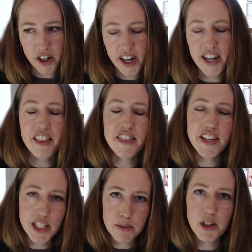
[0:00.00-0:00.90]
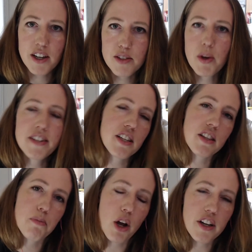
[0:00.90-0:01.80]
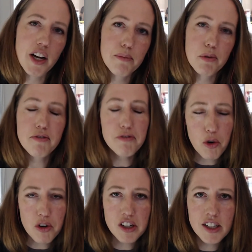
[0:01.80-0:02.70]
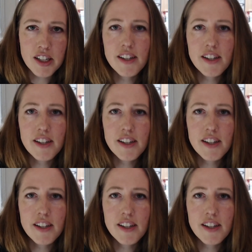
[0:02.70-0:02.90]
And I think it's because when I did the Product Hunt before,